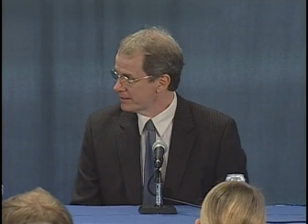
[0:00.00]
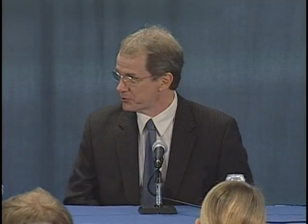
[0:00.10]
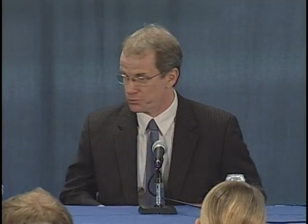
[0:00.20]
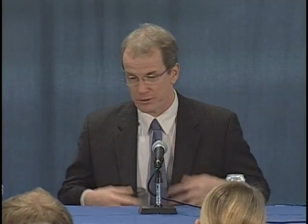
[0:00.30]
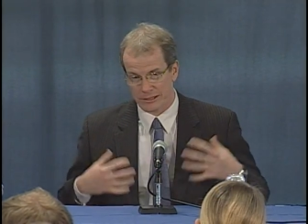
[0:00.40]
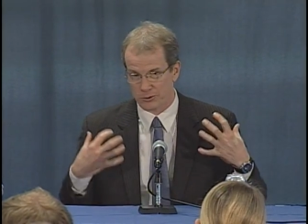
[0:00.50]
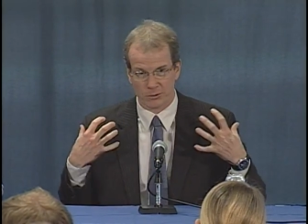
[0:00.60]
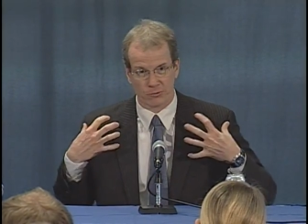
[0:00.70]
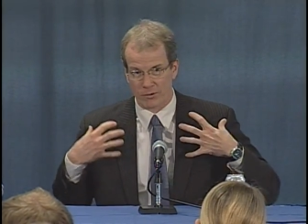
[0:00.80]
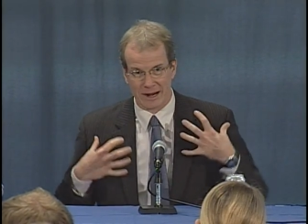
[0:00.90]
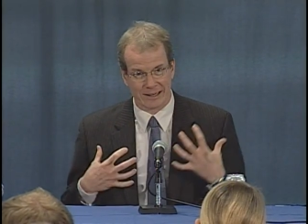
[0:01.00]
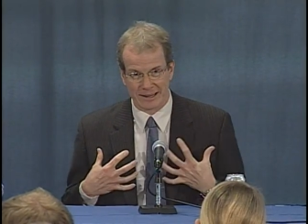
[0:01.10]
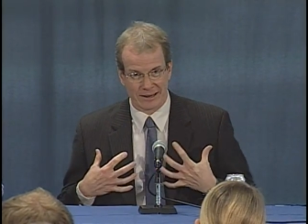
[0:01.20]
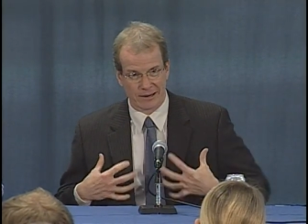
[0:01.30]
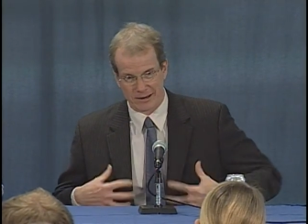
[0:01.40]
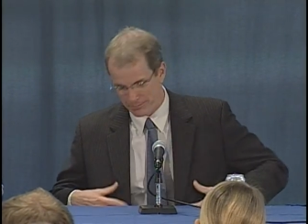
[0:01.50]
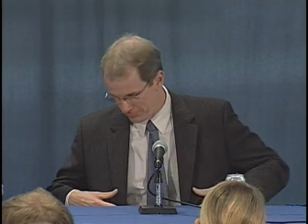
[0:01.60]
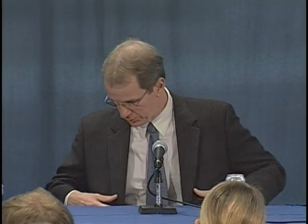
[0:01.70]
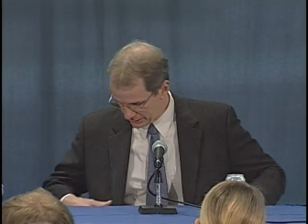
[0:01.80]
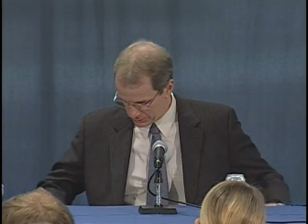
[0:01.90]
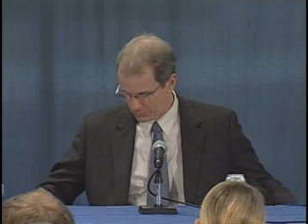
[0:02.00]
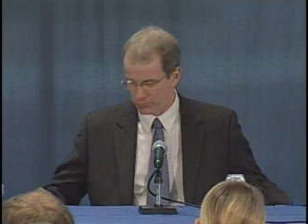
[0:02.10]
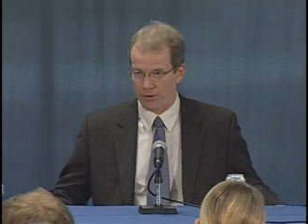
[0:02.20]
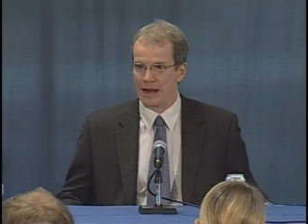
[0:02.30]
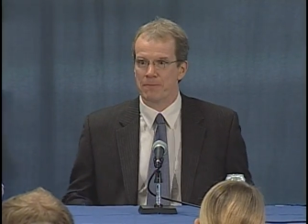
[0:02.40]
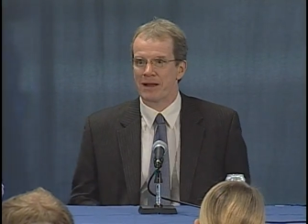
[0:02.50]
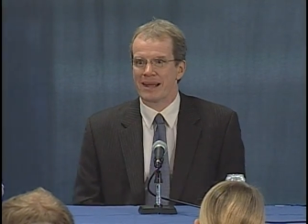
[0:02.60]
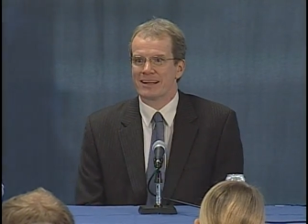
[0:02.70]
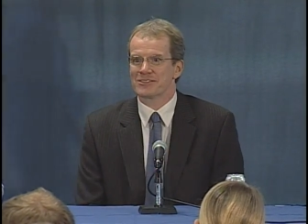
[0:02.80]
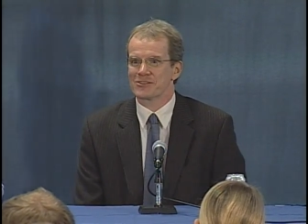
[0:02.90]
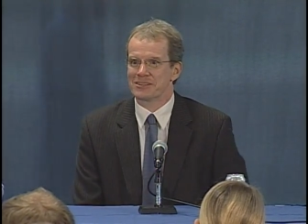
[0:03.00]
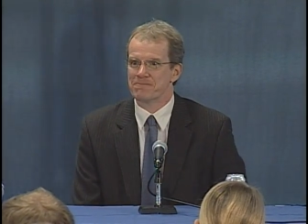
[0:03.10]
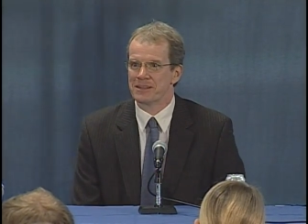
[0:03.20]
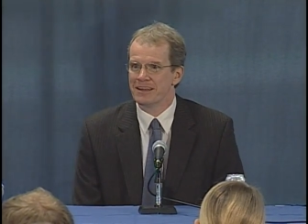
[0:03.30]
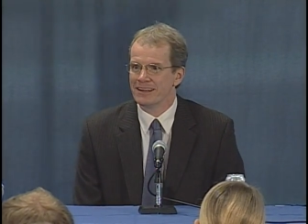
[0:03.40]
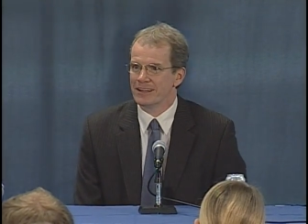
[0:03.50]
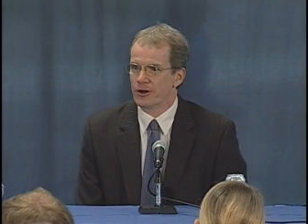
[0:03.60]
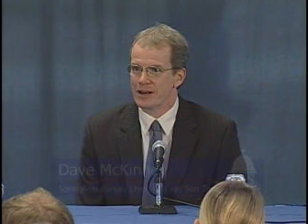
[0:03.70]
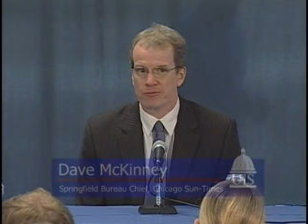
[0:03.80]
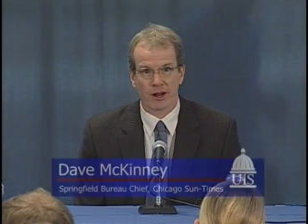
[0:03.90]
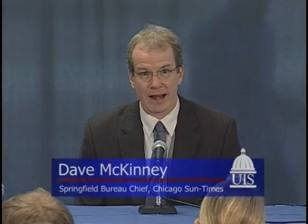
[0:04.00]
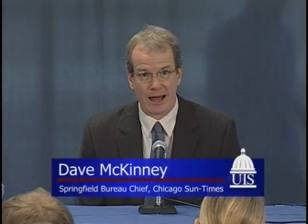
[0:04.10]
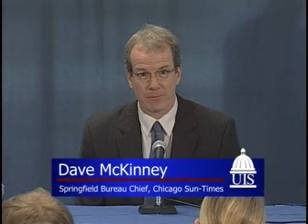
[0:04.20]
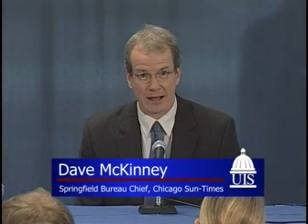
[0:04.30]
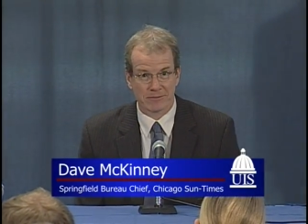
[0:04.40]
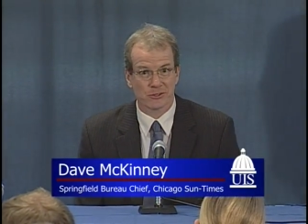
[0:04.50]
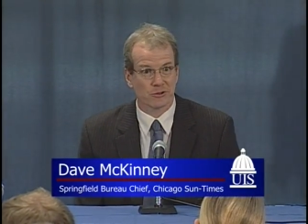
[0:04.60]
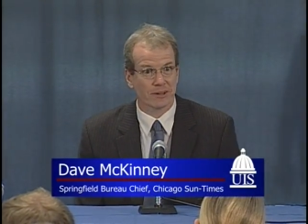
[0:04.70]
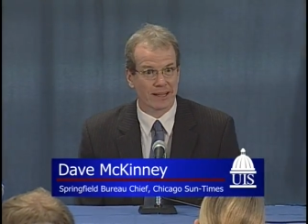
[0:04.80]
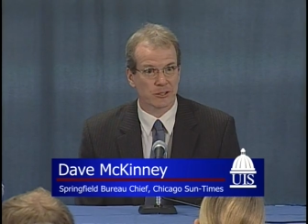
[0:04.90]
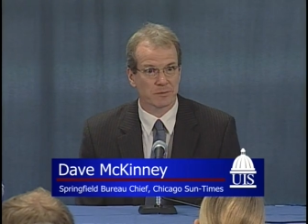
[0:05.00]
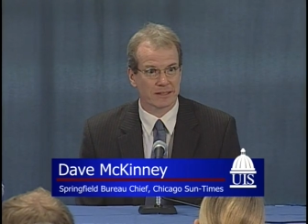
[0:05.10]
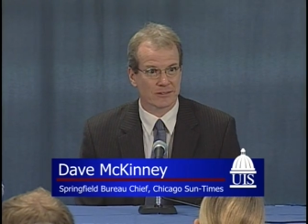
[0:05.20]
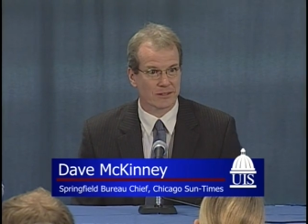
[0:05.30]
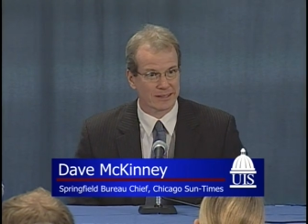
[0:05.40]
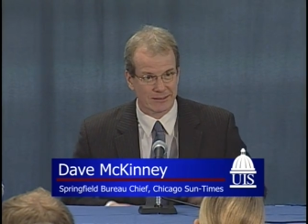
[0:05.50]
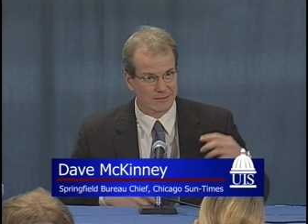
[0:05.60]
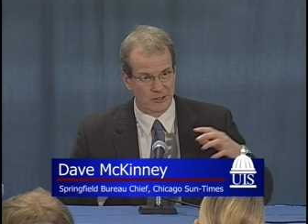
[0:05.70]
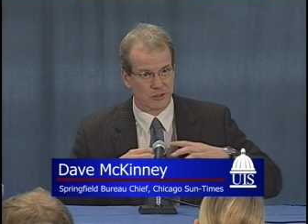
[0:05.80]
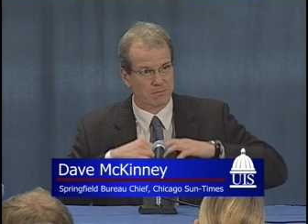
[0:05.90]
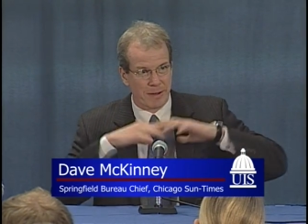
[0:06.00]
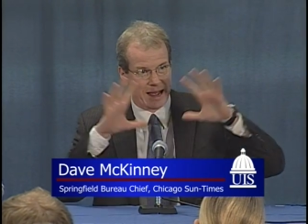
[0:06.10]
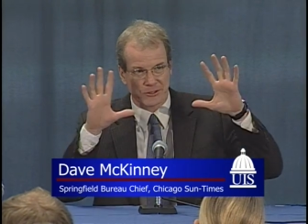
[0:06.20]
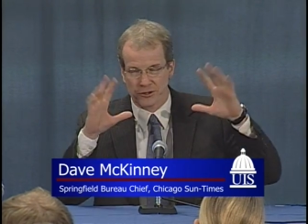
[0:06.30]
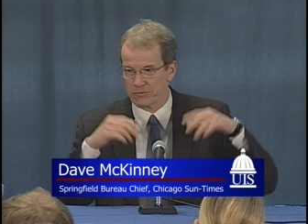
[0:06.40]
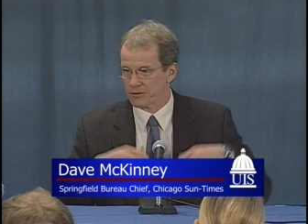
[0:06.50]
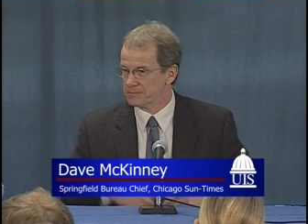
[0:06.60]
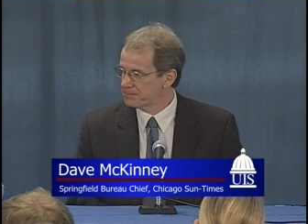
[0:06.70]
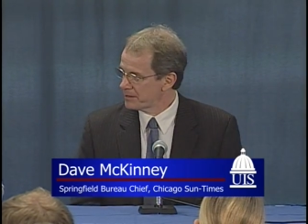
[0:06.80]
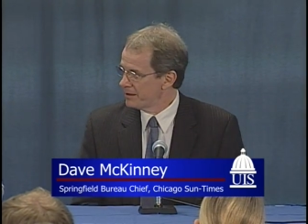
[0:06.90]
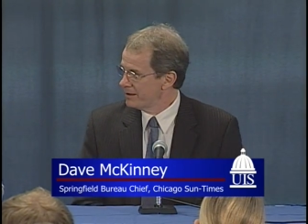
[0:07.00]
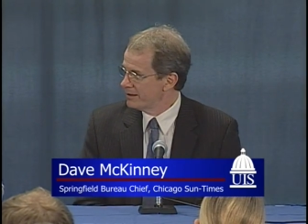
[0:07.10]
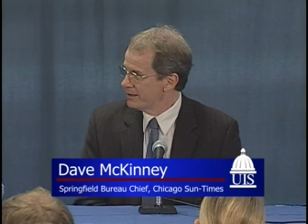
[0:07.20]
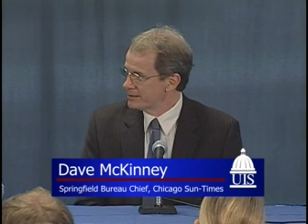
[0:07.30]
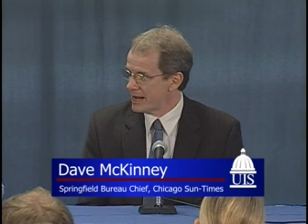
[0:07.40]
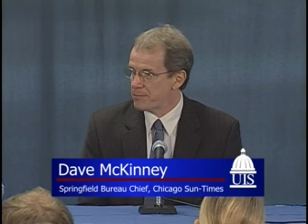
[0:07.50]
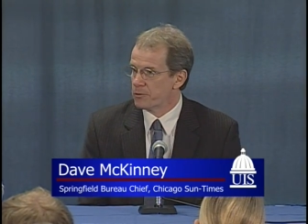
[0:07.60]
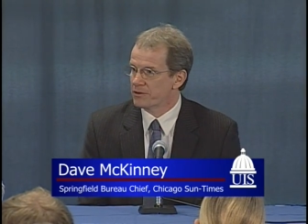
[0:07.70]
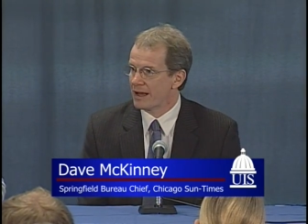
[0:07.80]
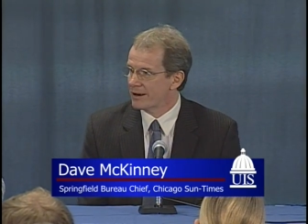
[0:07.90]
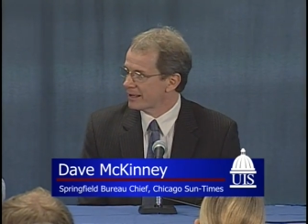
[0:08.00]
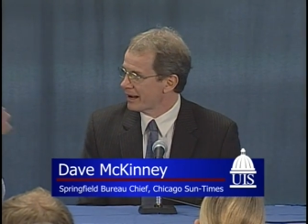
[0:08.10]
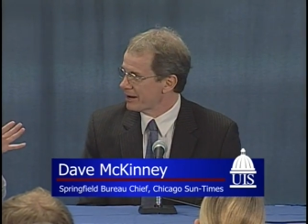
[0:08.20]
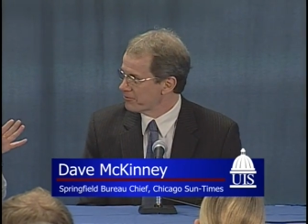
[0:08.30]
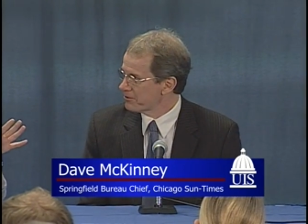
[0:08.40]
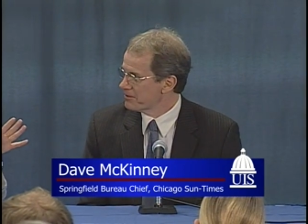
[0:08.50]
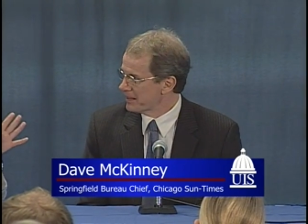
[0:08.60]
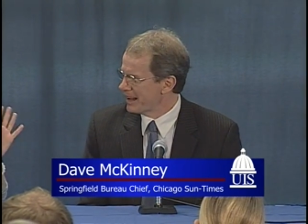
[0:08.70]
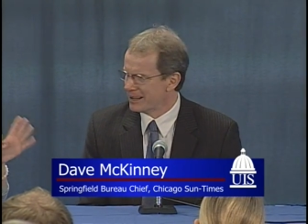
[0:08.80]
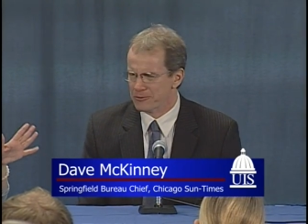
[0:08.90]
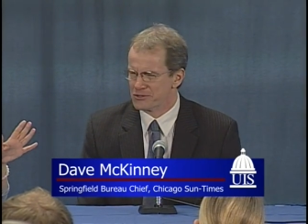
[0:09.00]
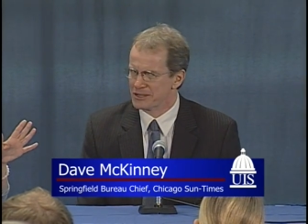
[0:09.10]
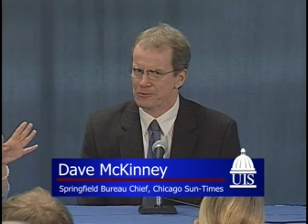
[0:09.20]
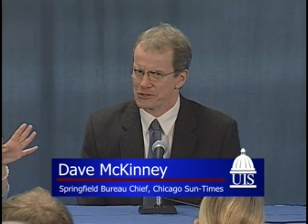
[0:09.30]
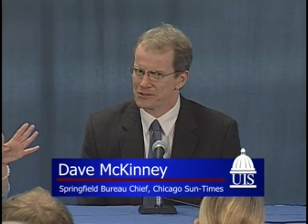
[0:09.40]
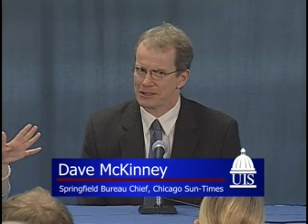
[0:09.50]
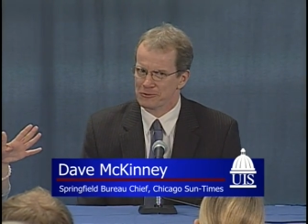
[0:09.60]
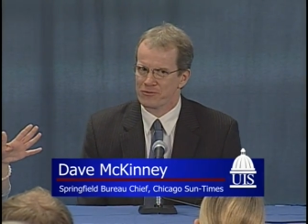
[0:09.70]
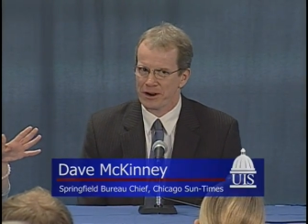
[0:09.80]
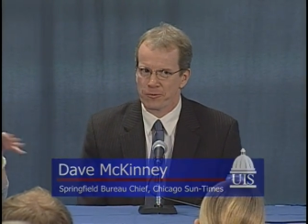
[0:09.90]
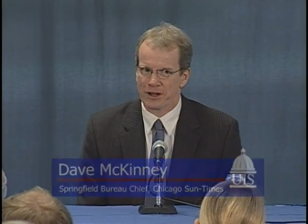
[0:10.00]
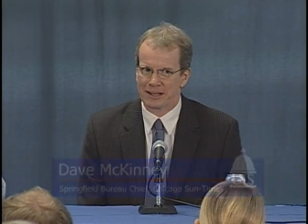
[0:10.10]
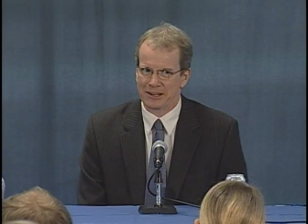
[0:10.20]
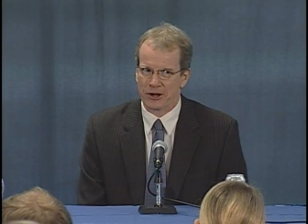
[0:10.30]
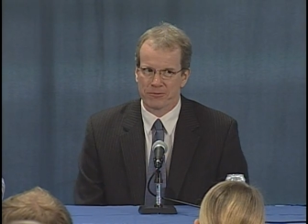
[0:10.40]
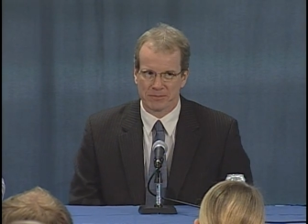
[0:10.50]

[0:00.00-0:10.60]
this really cool rain gear and really cool rain pants. And, you know, it never got out of my suitcase because it, it just passed over Tampa. We've had worse storms kind of, here. Yeah, sure. it, was, it, was, it was very weak, you know,